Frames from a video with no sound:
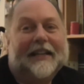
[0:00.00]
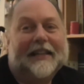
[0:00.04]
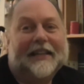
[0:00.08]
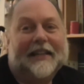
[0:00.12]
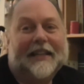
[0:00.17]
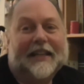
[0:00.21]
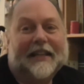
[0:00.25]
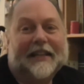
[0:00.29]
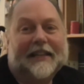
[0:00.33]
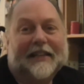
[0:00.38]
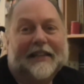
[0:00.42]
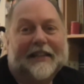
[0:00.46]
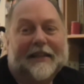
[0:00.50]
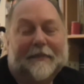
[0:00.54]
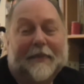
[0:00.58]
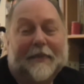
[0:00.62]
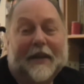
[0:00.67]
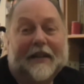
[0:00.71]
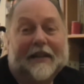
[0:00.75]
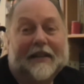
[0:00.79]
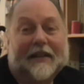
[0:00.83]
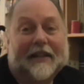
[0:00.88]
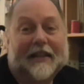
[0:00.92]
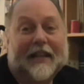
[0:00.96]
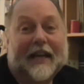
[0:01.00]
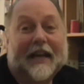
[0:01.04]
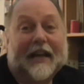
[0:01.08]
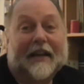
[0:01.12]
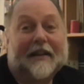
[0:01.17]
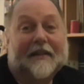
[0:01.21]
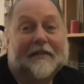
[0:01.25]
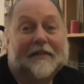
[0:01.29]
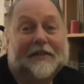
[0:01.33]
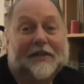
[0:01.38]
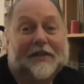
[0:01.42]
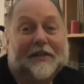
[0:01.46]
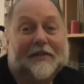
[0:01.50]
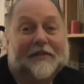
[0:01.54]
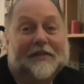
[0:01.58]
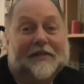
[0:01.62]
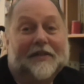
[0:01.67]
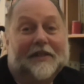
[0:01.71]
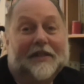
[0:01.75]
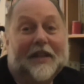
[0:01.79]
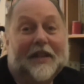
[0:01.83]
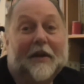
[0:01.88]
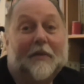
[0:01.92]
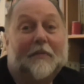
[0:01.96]
then the bell allowed you
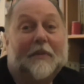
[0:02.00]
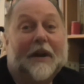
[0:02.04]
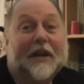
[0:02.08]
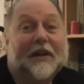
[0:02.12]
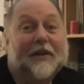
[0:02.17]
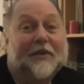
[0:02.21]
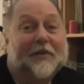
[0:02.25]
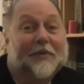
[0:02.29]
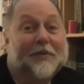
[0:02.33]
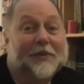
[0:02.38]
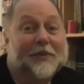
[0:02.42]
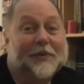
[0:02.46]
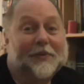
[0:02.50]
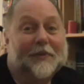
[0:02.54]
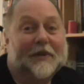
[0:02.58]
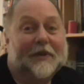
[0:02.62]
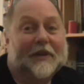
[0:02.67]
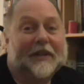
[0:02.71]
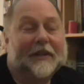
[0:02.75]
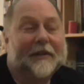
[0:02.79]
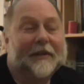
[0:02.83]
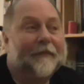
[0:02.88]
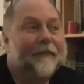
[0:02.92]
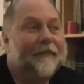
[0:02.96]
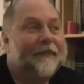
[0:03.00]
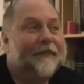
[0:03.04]
to know when yours were.